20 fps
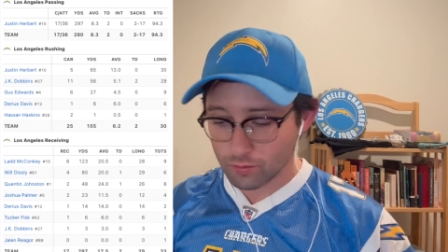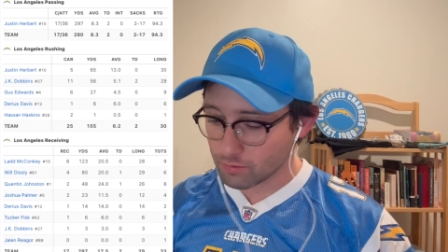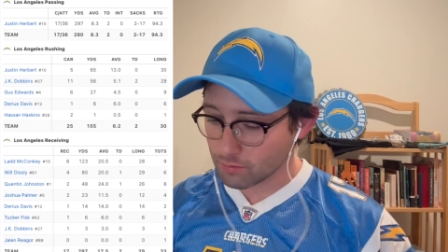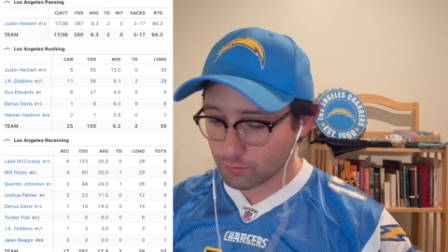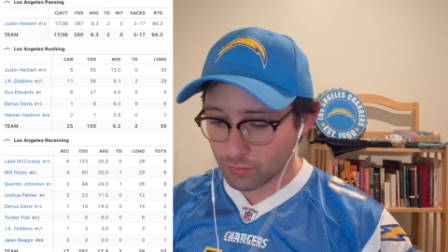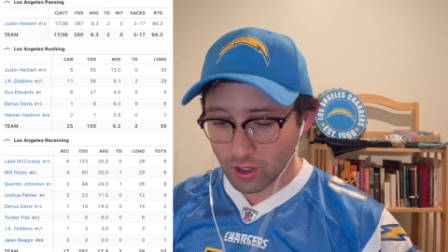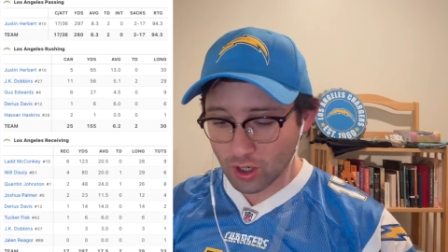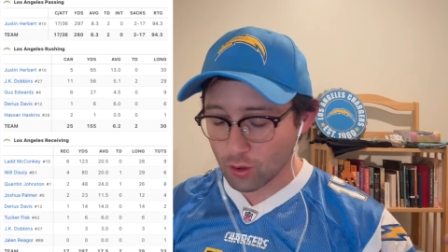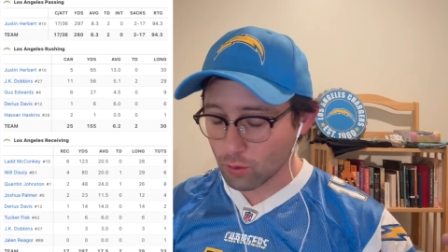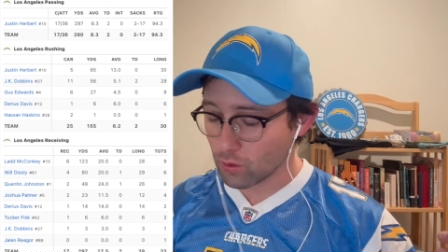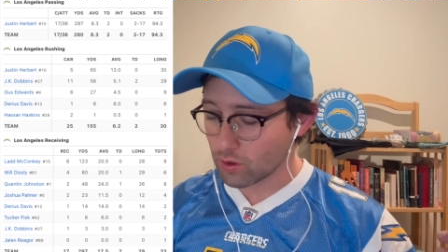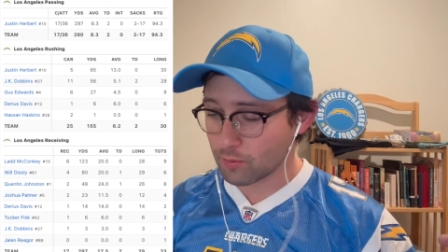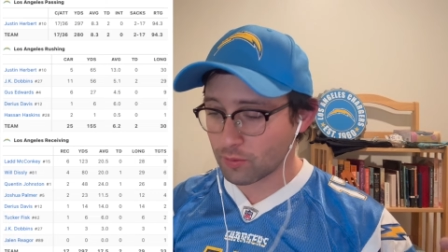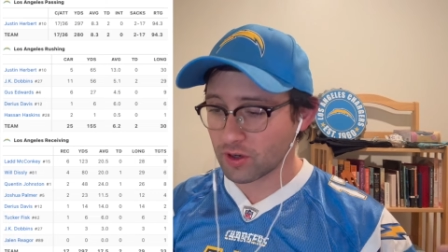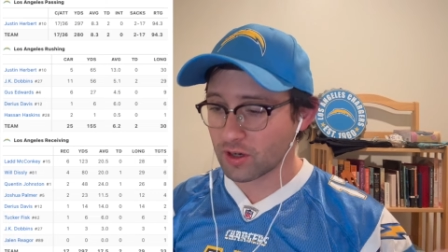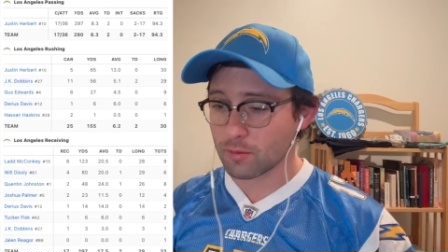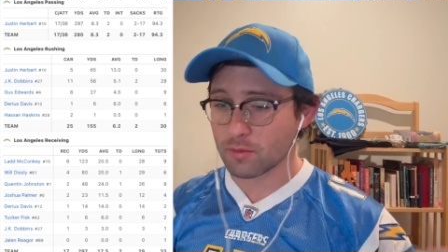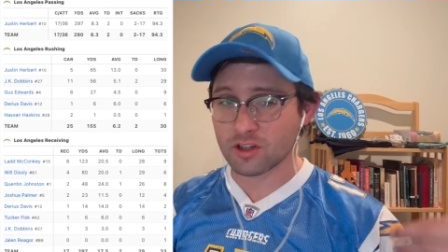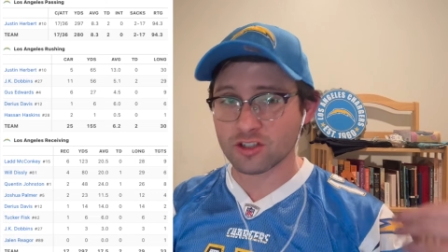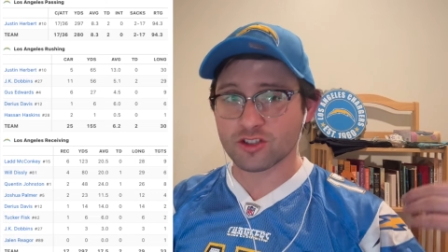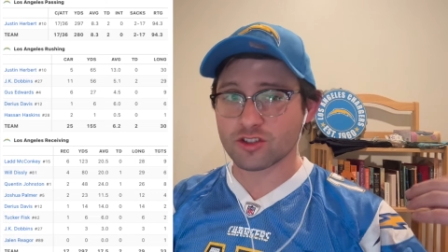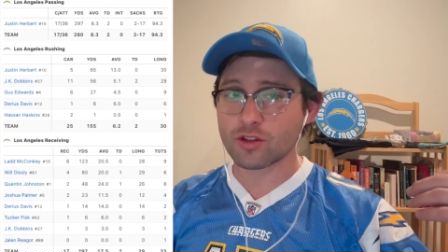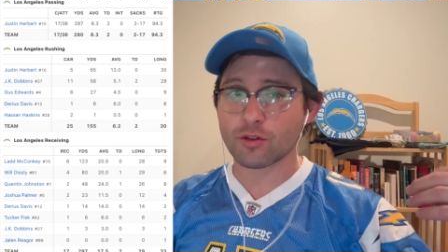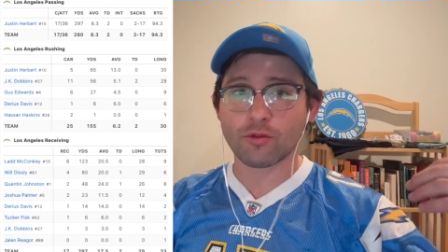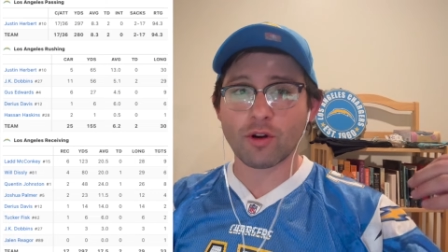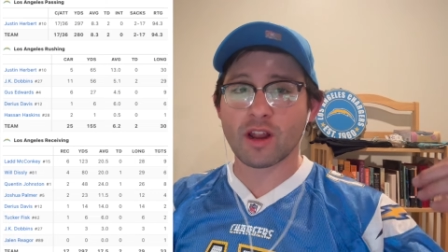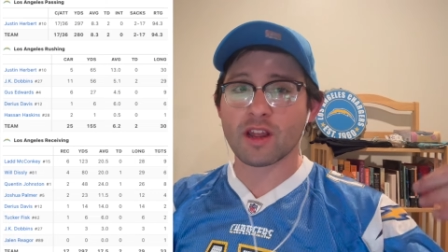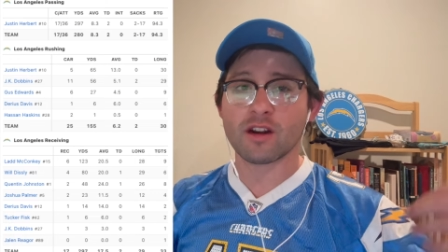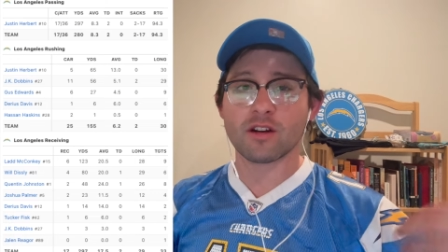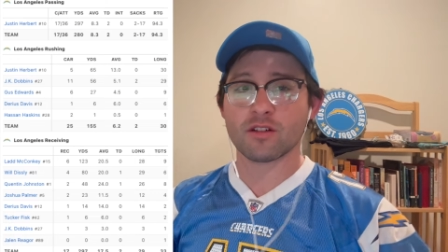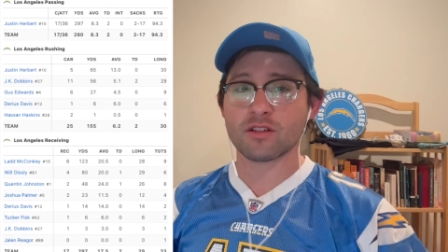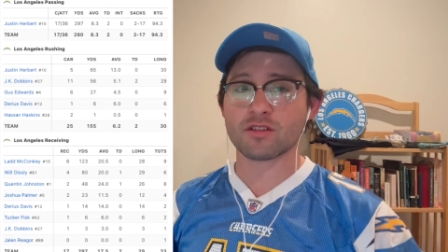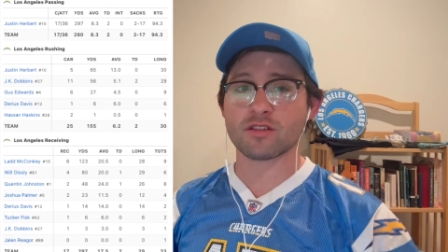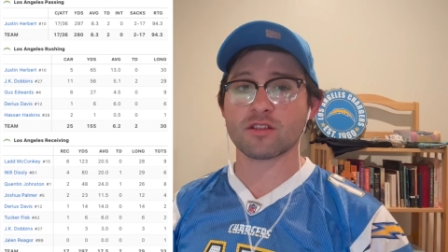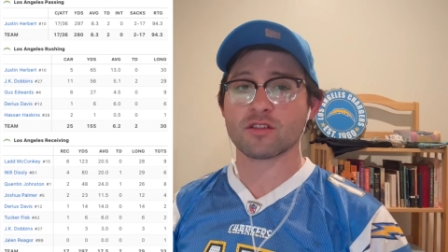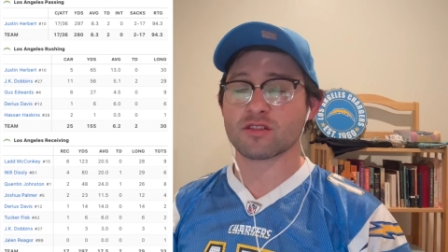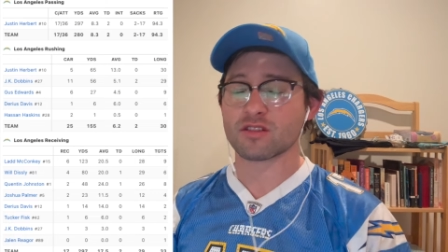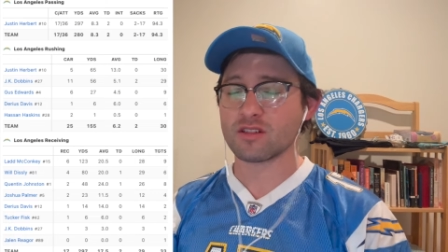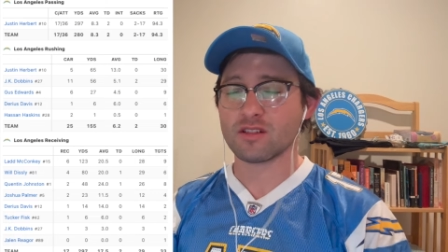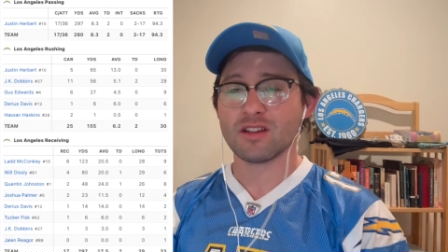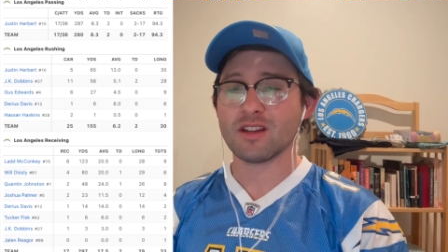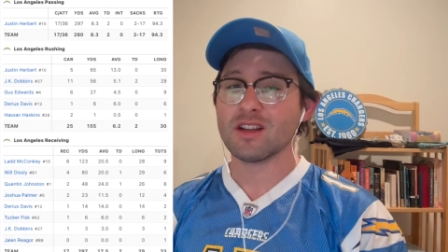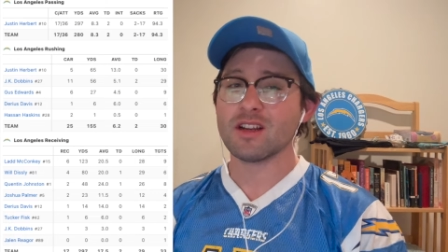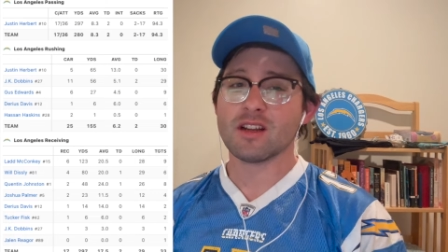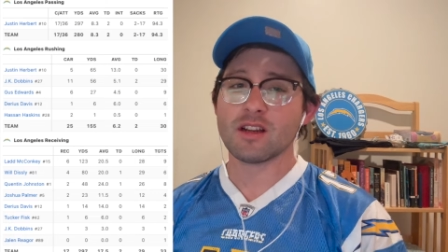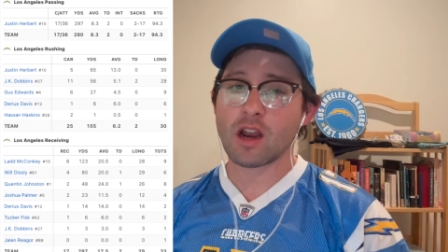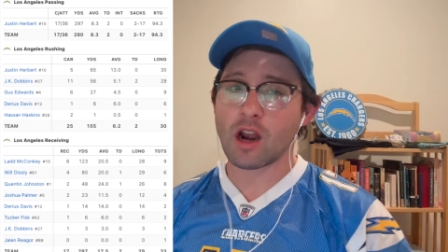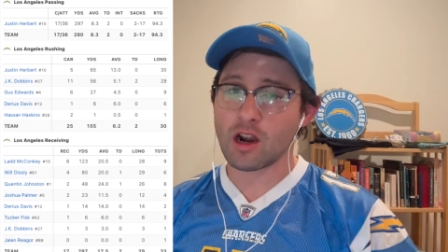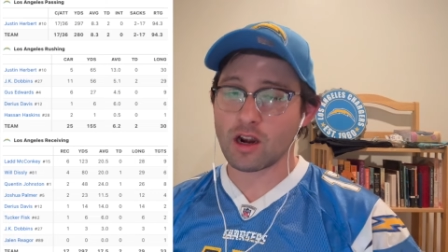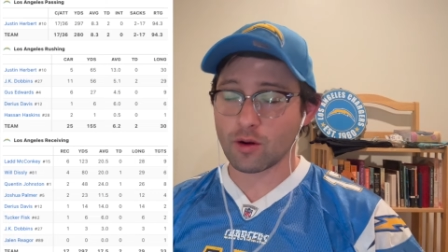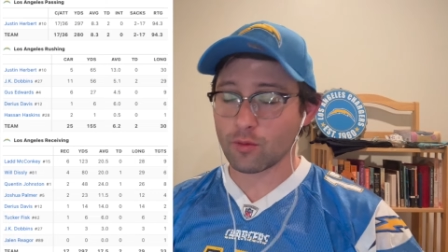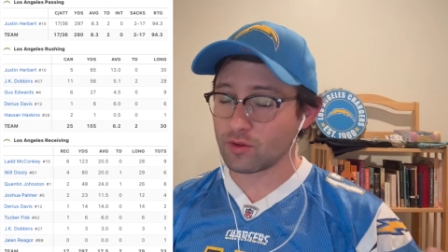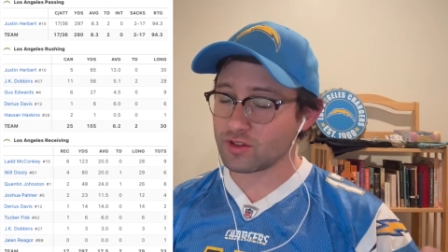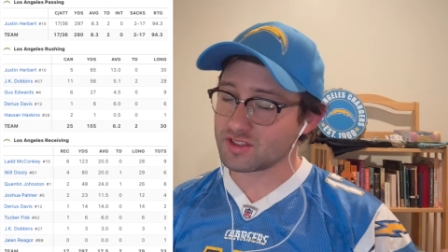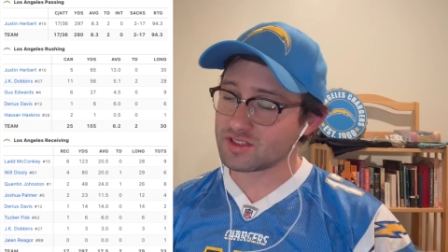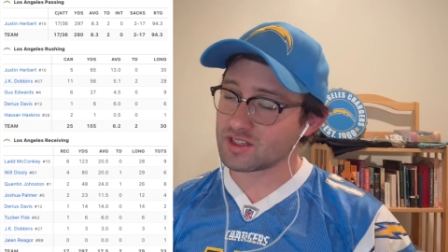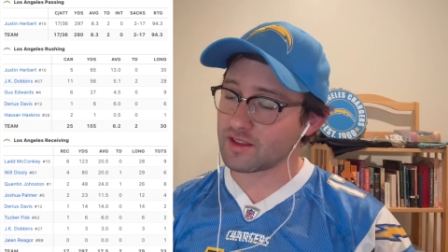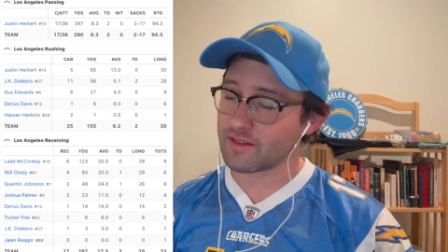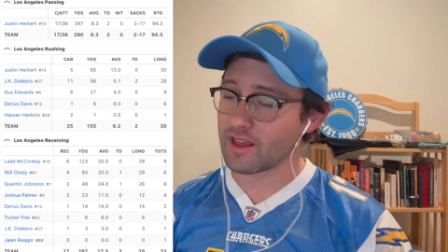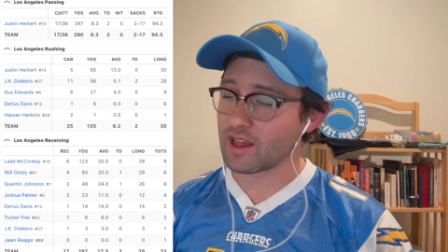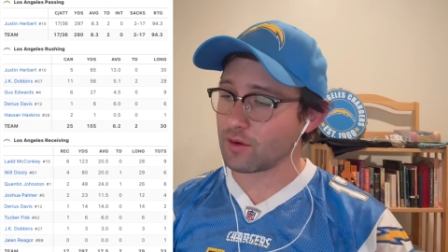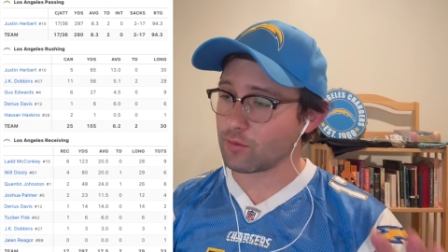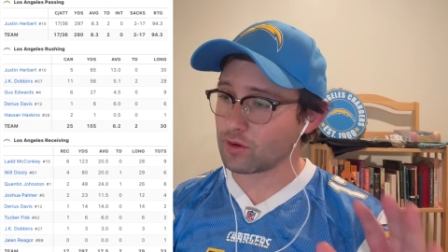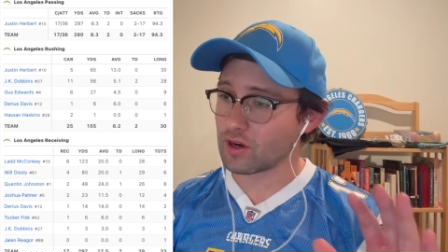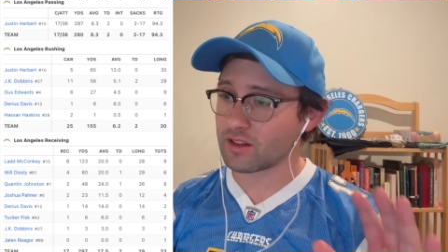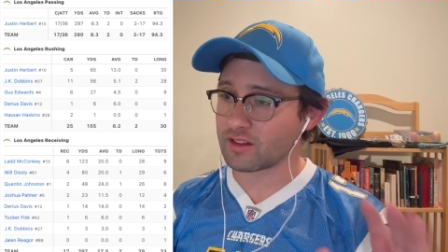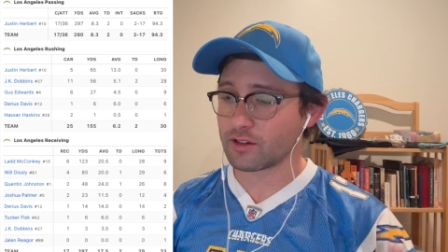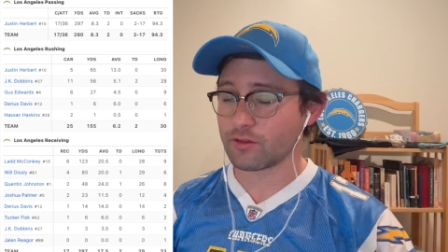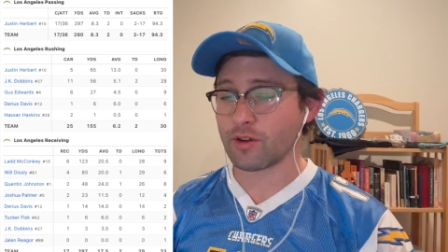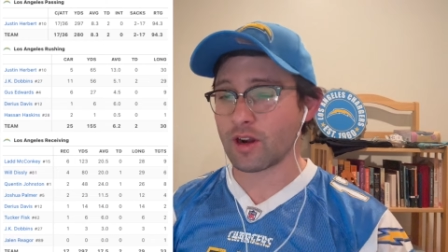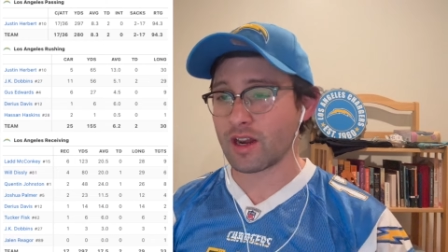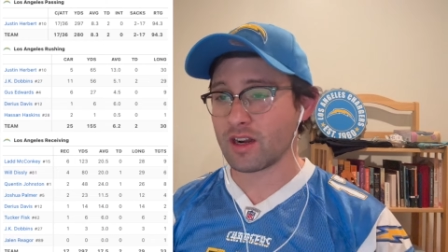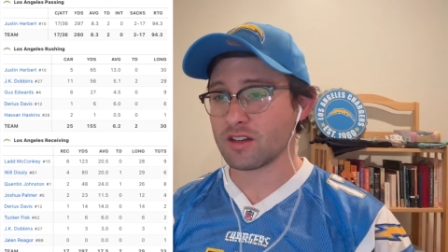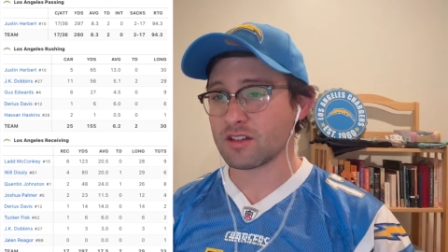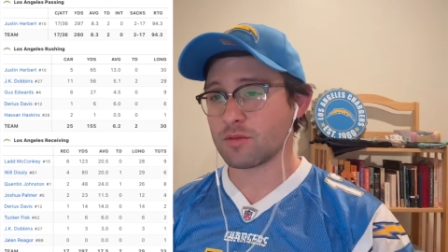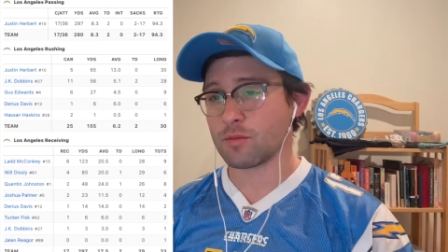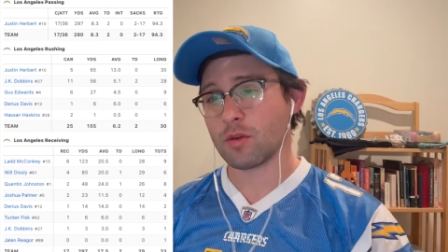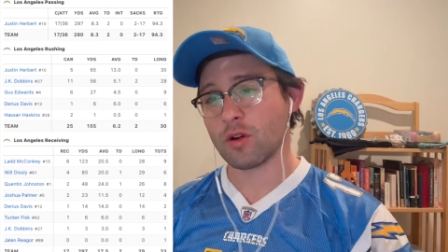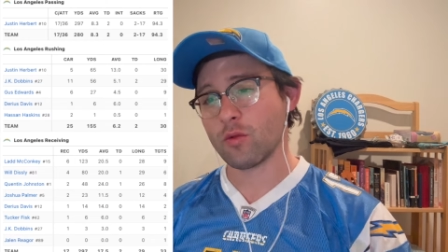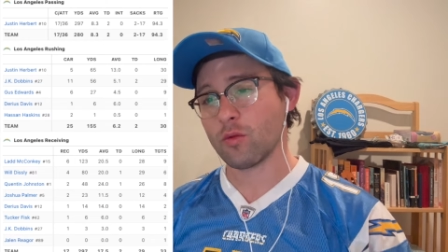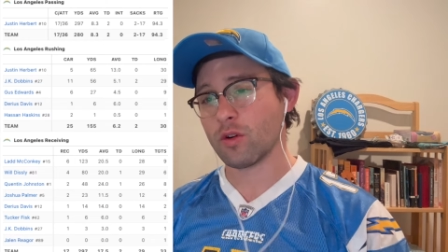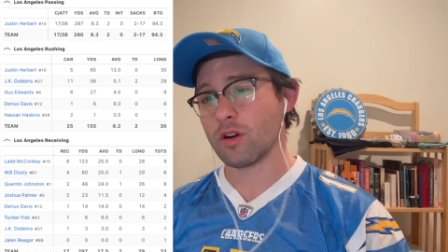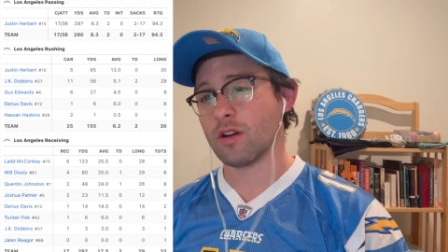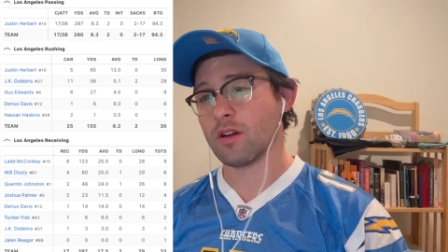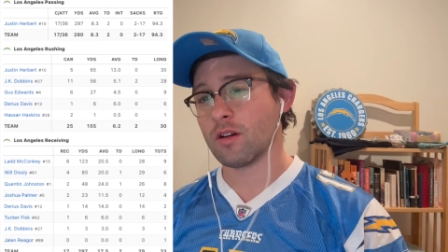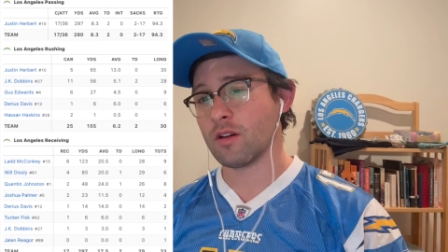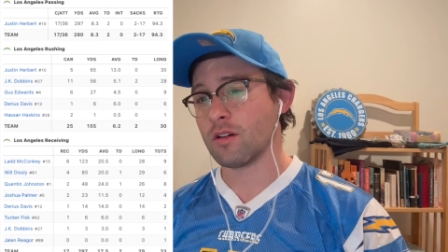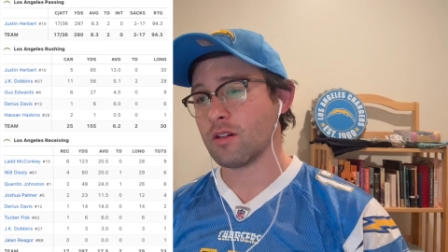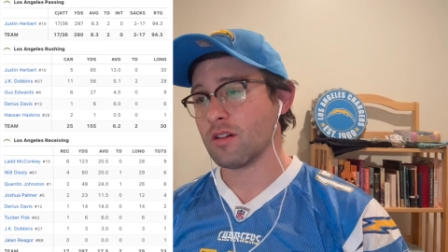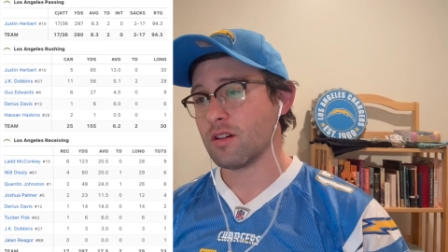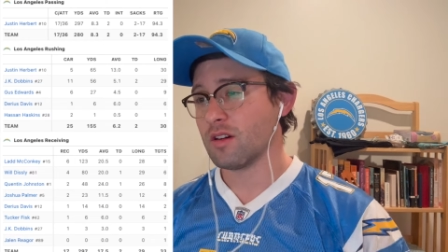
bro, we're pretty much the Raiders. All right, I wouldn't say that. We're not the Raiders, but we're,